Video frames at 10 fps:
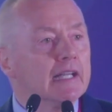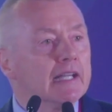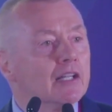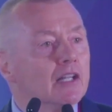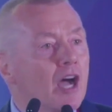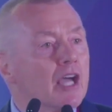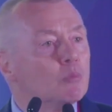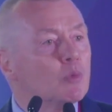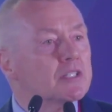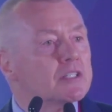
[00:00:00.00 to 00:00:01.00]
in
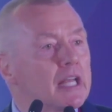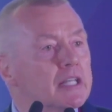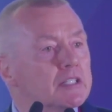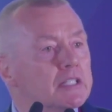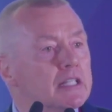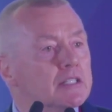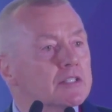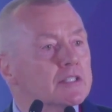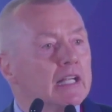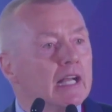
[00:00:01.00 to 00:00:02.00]
line with today's
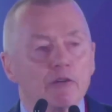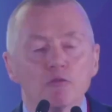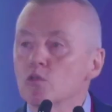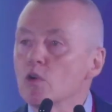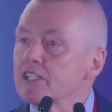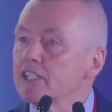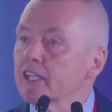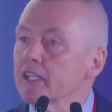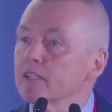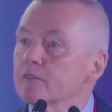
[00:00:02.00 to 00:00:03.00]
needs and
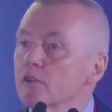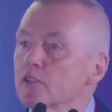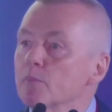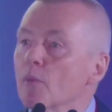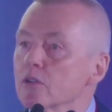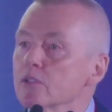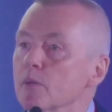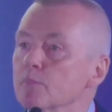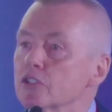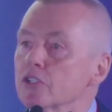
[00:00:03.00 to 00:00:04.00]
readying it for tomorrow's
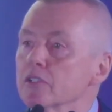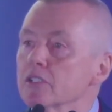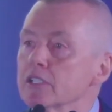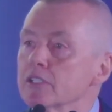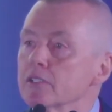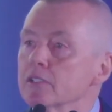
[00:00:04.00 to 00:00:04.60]
opportunities.